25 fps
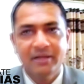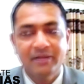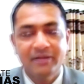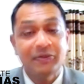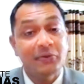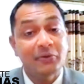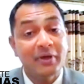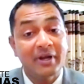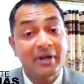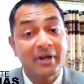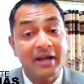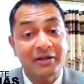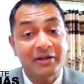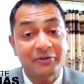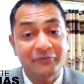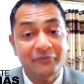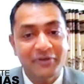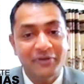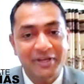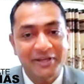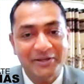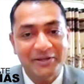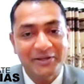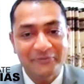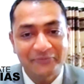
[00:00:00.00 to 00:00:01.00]
You are at a
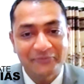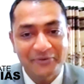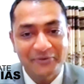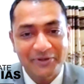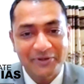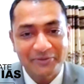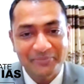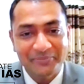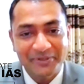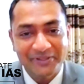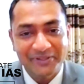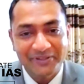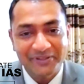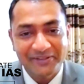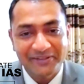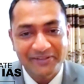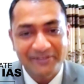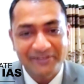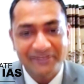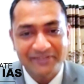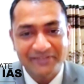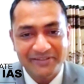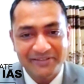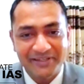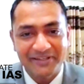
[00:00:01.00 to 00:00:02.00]
very
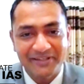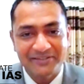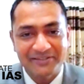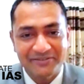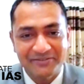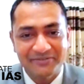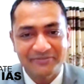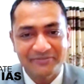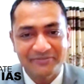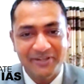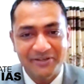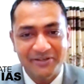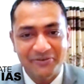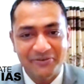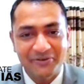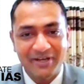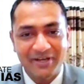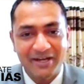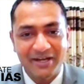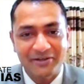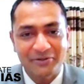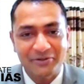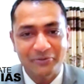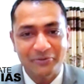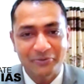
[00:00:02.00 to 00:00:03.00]
comfortable stage when you are
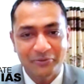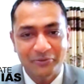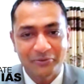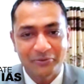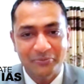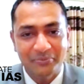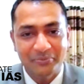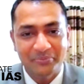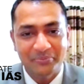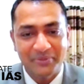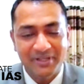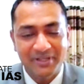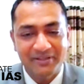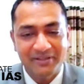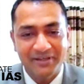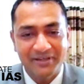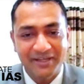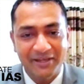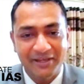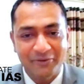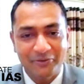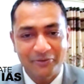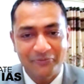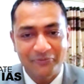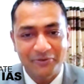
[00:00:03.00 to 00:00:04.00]
at your home in the
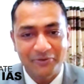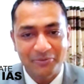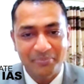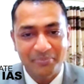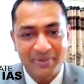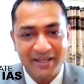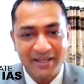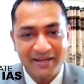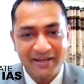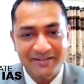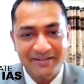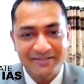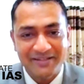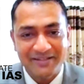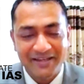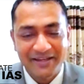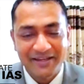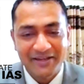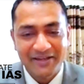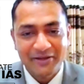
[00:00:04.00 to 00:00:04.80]
care of your parents.